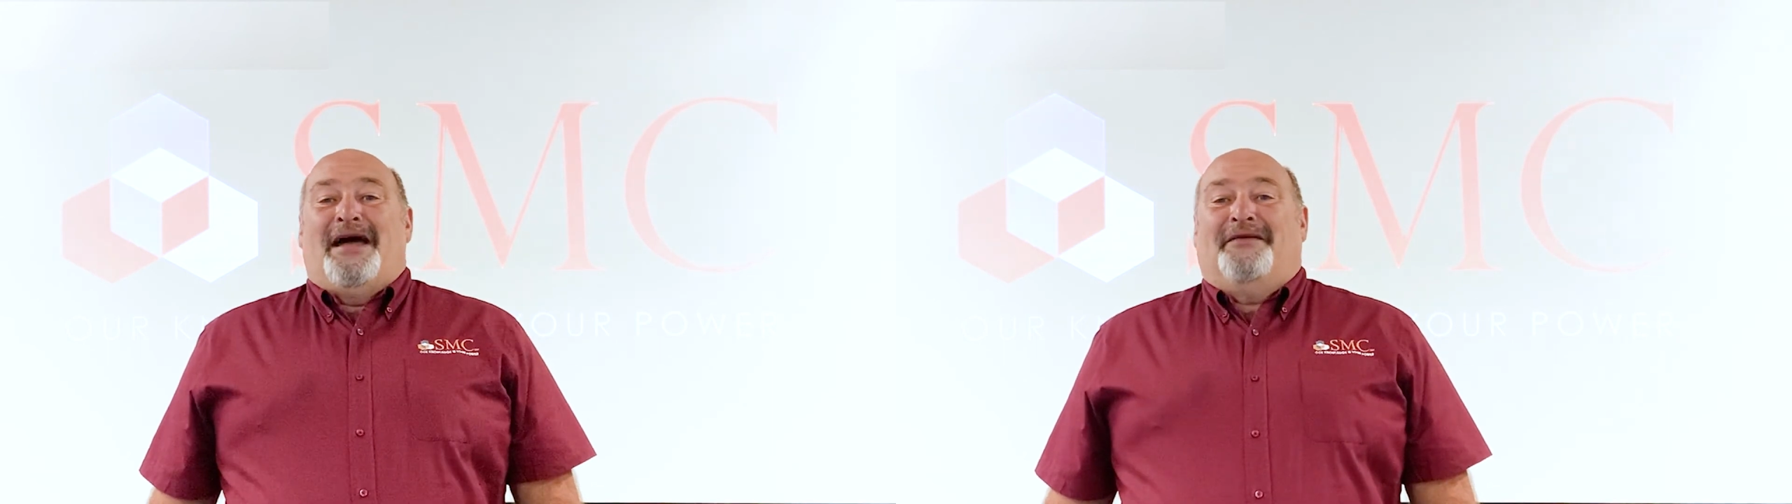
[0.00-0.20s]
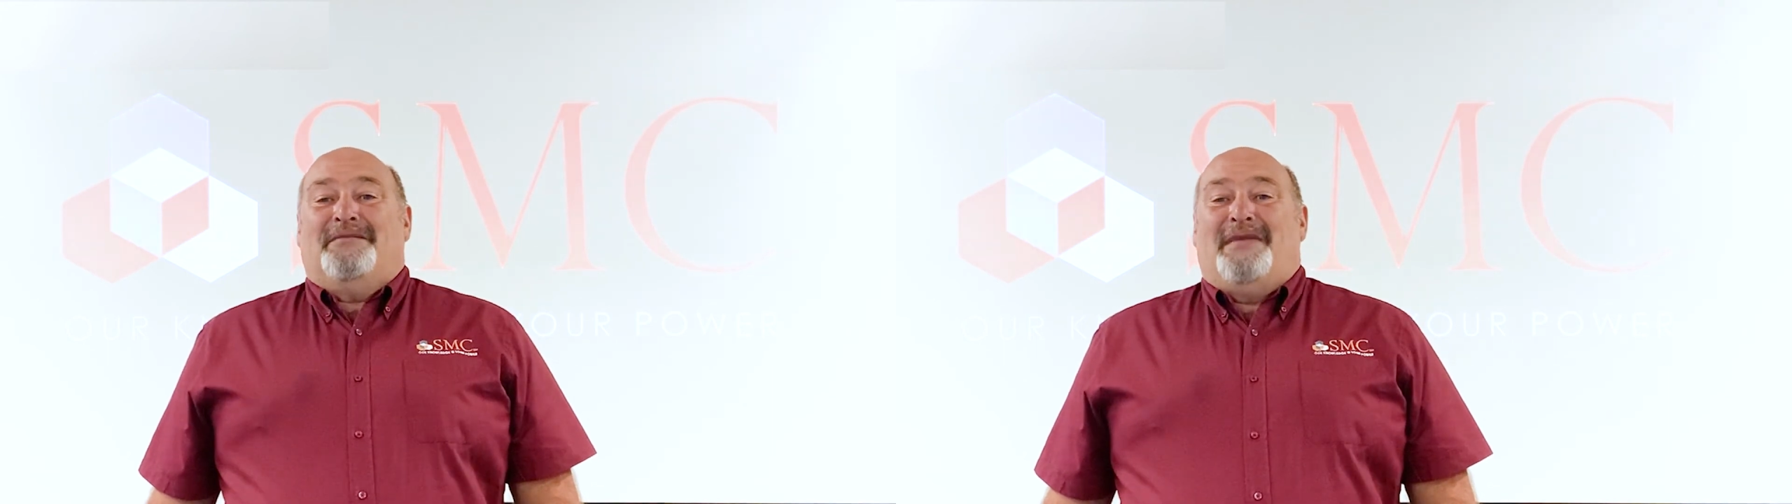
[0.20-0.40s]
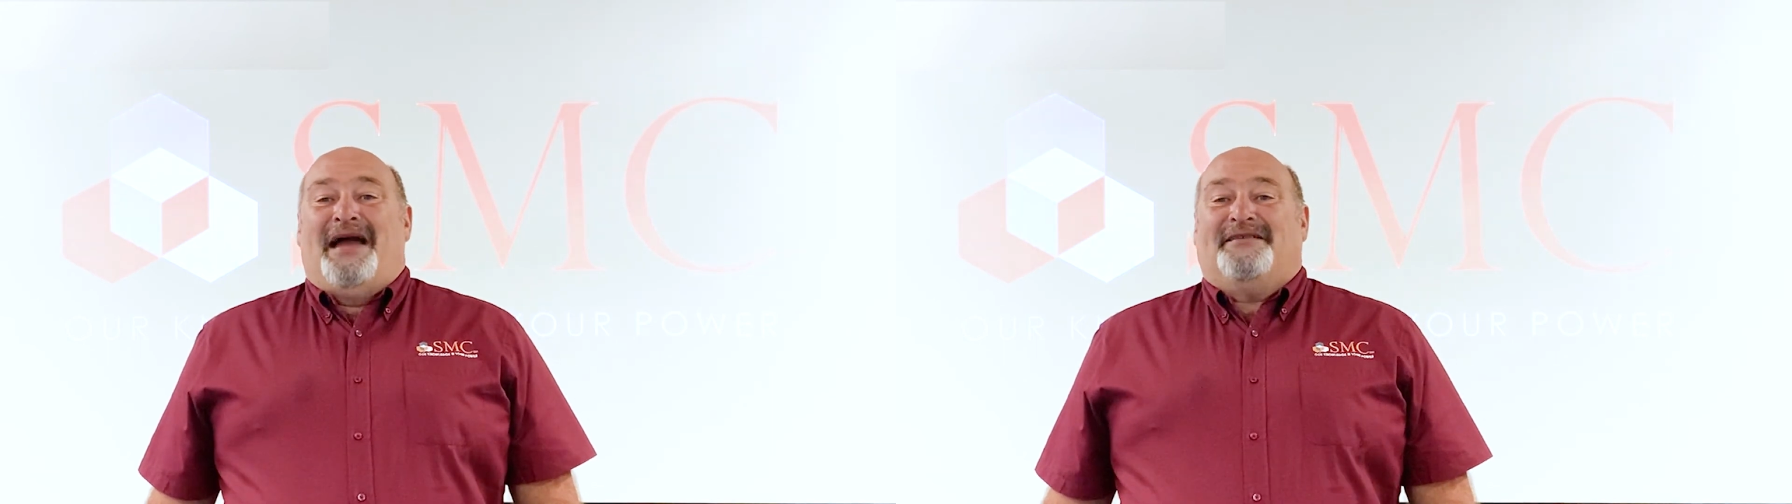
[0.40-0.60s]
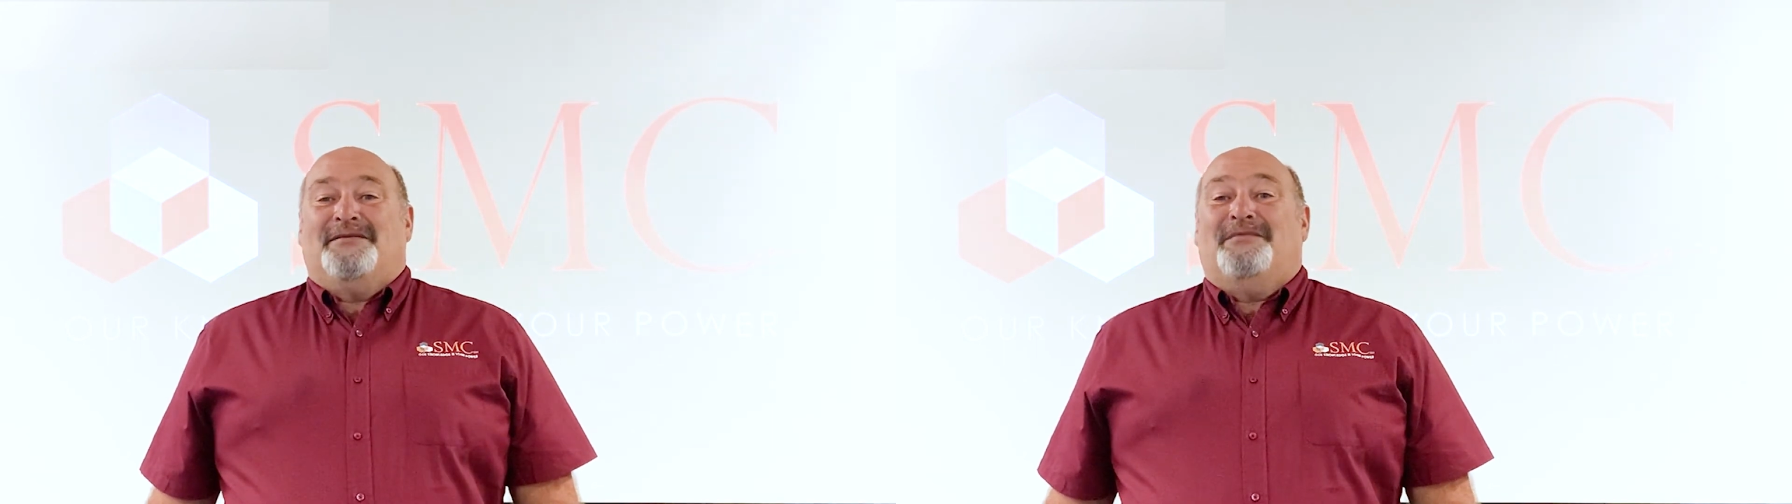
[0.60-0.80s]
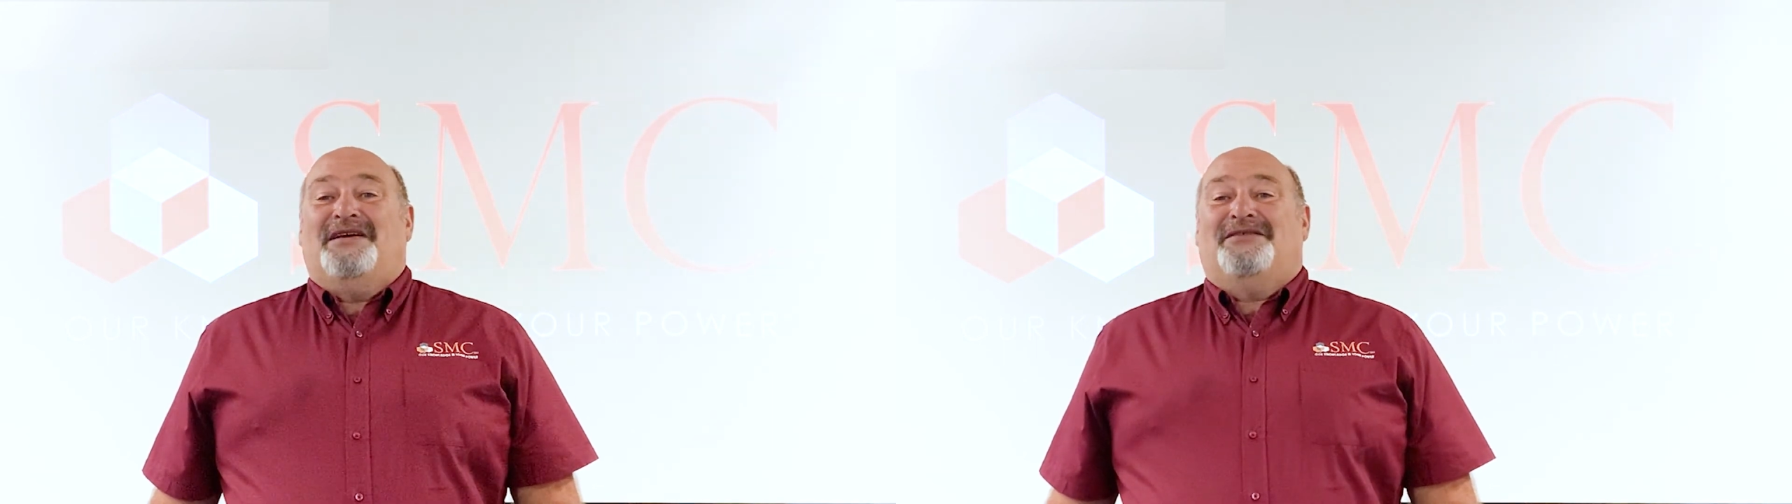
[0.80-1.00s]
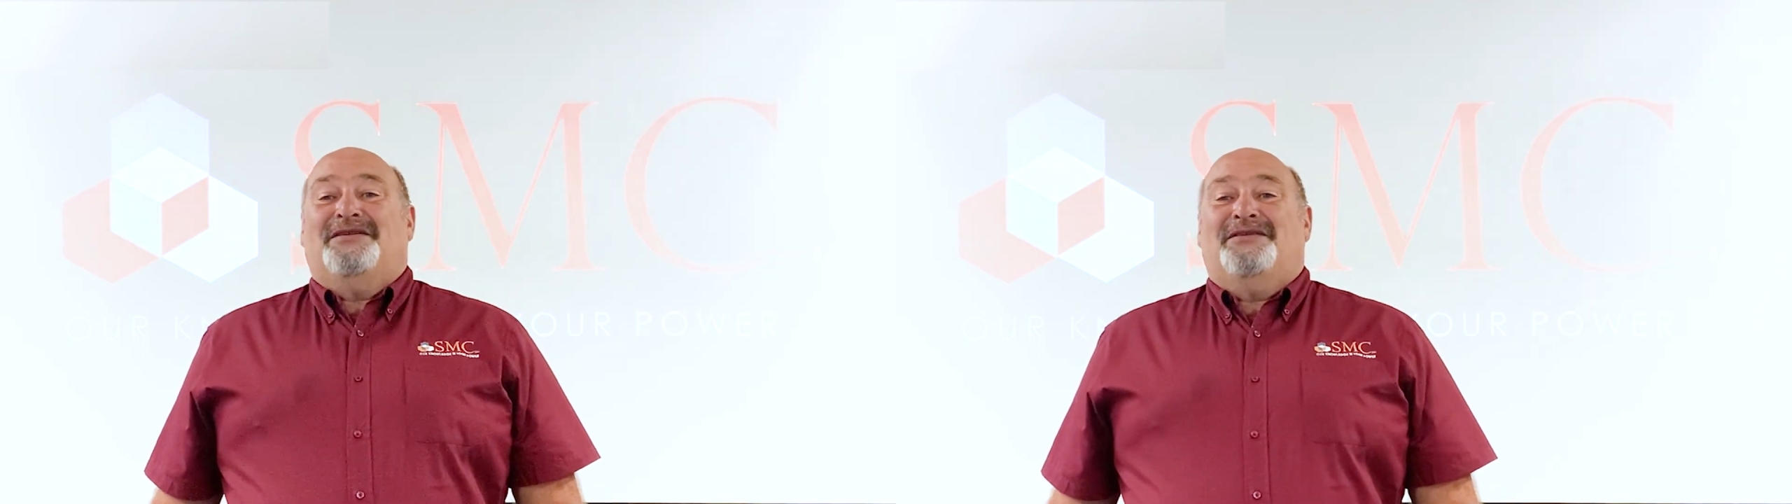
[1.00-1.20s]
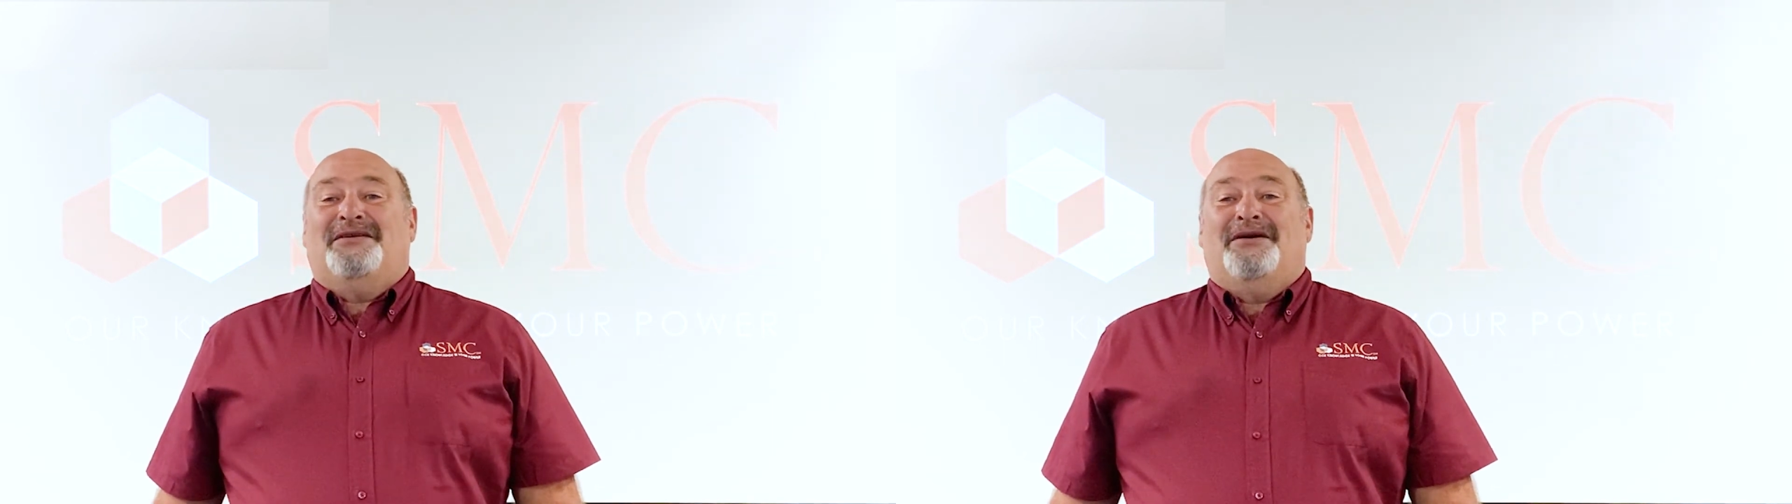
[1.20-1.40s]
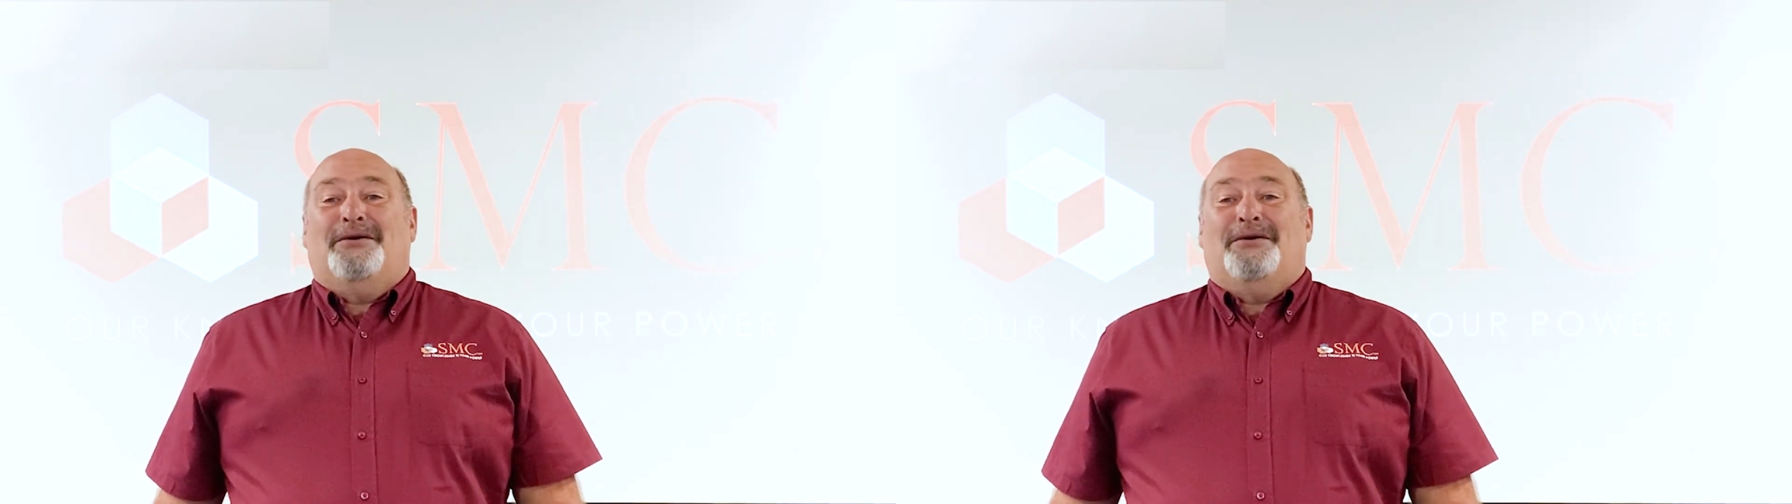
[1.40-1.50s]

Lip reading: out the maximum distance